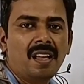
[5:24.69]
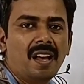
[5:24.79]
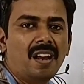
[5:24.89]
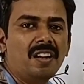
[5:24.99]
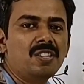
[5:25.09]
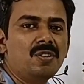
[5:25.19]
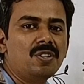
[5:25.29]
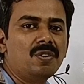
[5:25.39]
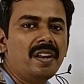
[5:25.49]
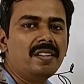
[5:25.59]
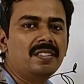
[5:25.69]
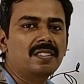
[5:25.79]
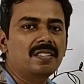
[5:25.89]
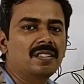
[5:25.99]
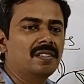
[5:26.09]
Understood,
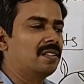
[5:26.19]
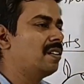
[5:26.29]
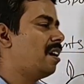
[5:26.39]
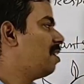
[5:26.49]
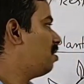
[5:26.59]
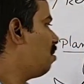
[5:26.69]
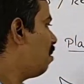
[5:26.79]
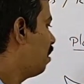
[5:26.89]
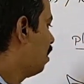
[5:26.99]
students? Understood?